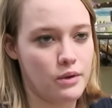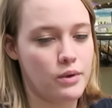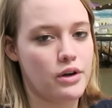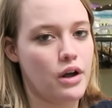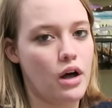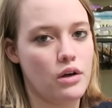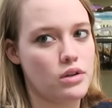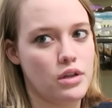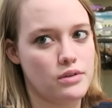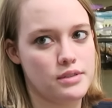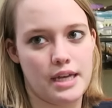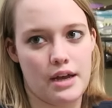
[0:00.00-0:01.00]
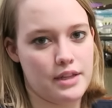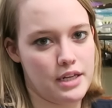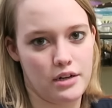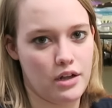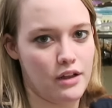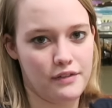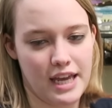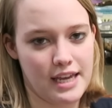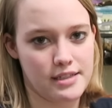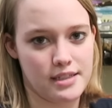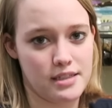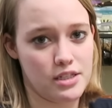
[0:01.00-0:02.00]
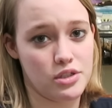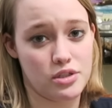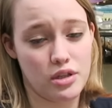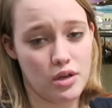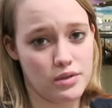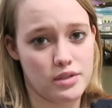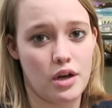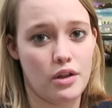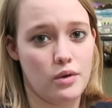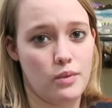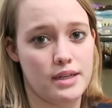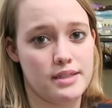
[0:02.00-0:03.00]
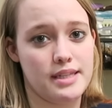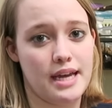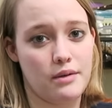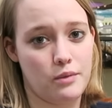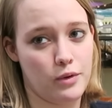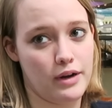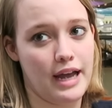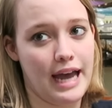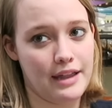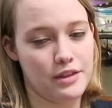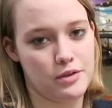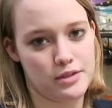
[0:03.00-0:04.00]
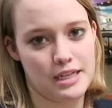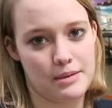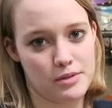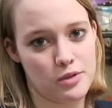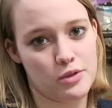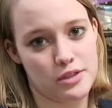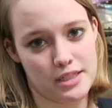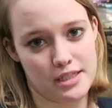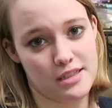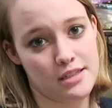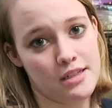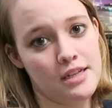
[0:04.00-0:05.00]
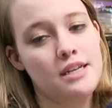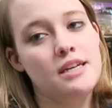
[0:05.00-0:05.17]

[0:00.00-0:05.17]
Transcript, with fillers: They weren't all closed down, they didn't all have cases, they just closed all the ones that were had those same sources